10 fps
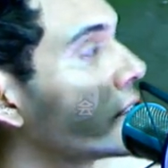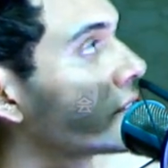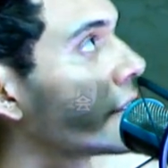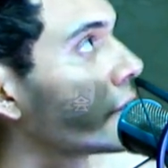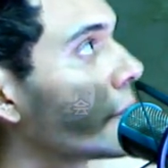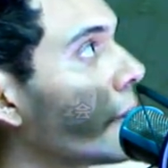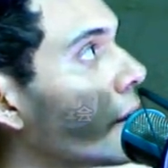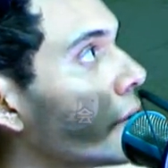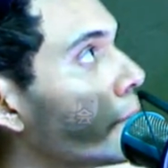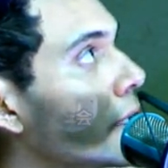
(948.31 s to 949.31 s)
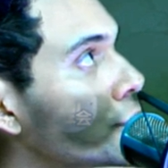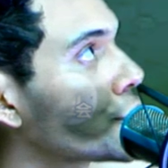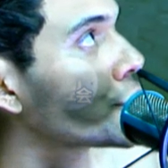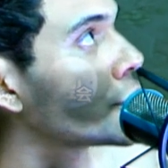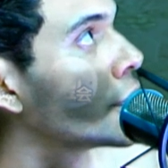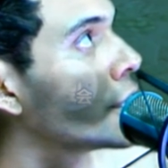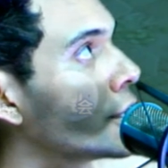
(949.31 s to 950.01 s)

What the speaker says: scale the power much.